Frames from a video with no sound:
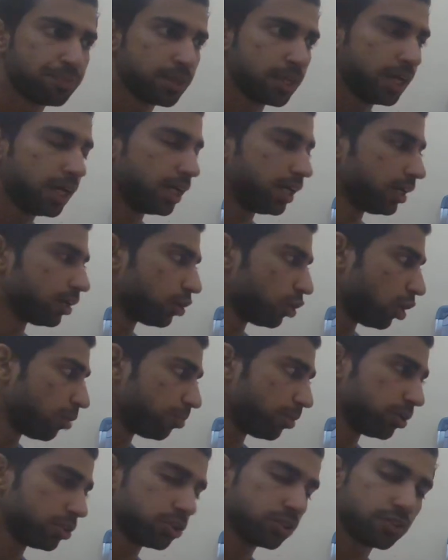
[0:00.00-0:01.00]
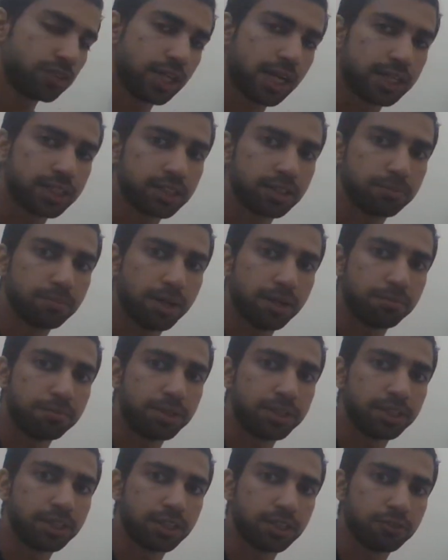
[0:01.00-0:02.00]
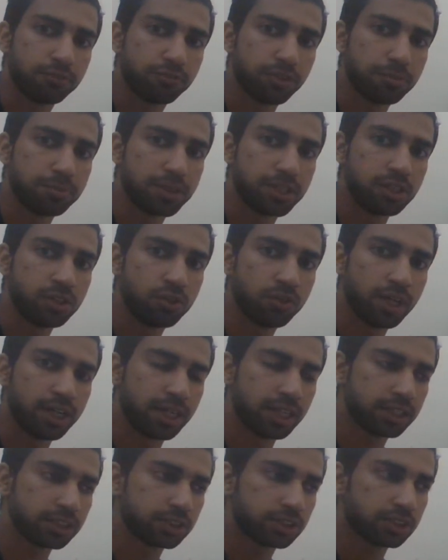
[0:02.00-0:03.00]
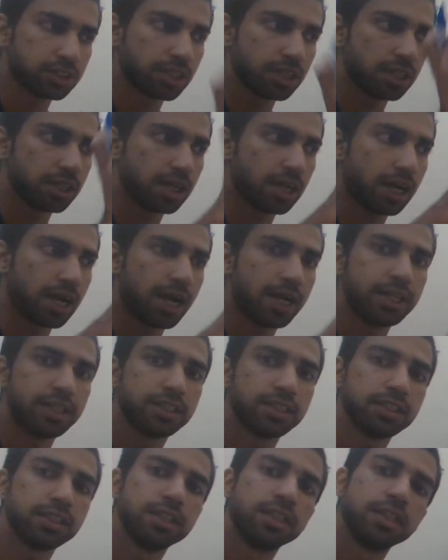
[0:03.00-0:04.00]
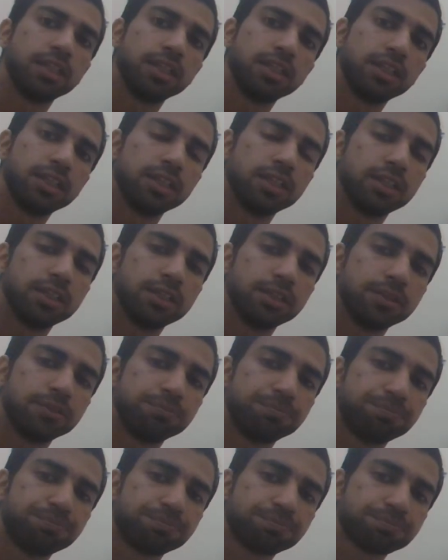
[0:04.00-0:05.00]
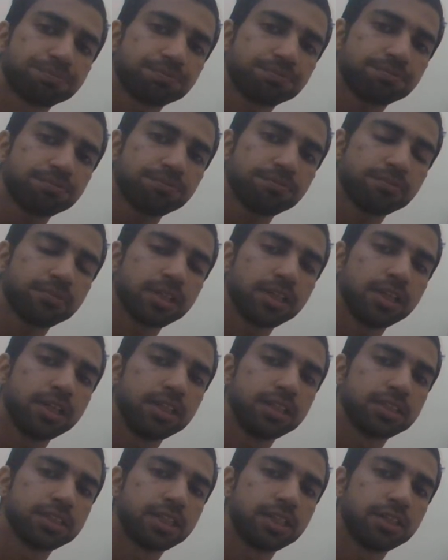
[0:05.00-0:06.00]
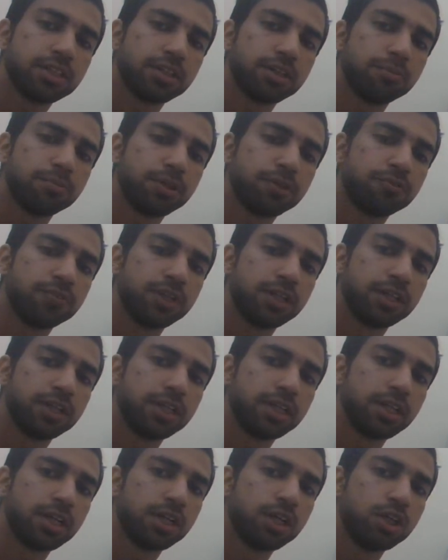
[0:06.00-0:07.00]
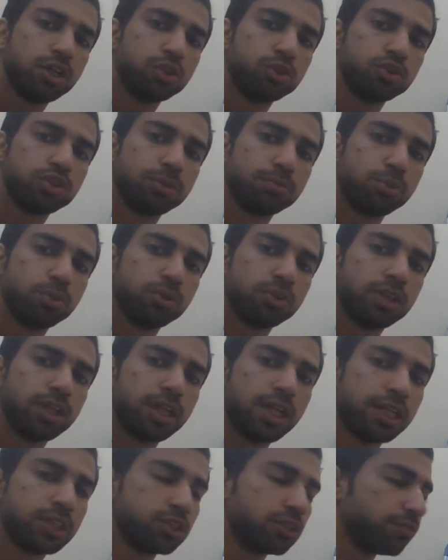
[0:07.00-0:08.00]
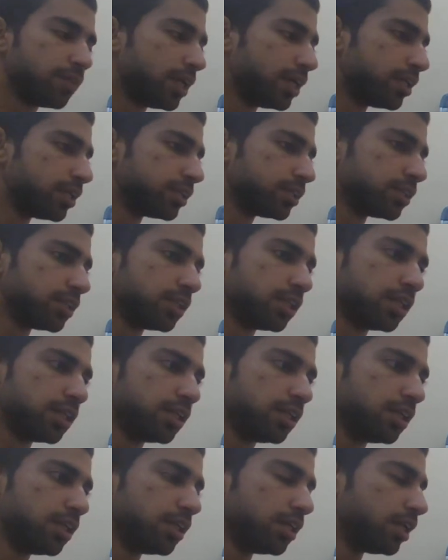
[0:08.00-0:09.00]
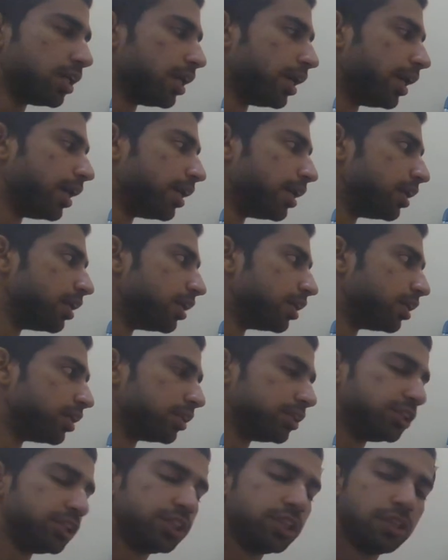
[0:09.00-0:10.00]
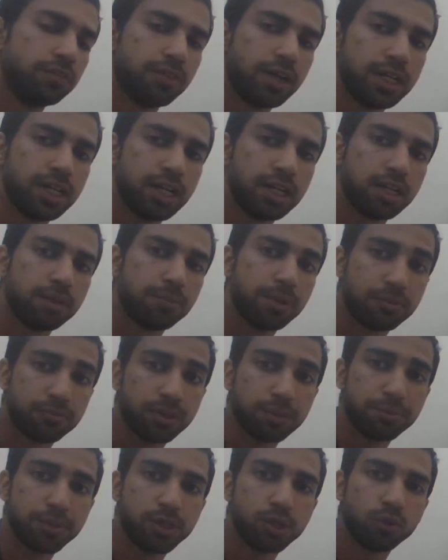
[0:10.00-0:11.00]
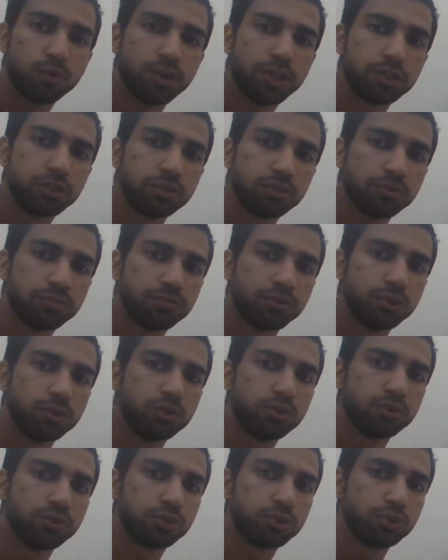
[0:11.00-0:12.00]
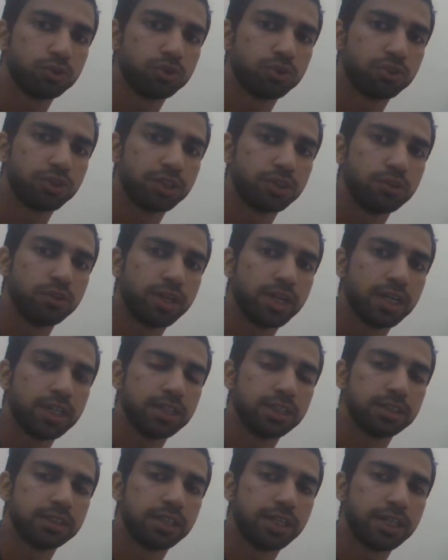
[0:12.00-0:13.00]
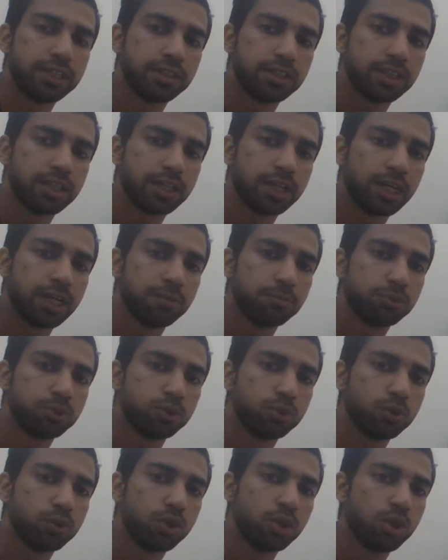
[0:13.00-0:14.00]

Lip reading: And Klopp also reacted by bringing in Fabinho, an extra height in the central midfield area to support the likes of Henderson and Gini Wijnaldum, and Fabinho won few 2 to 3 good headers later in the game to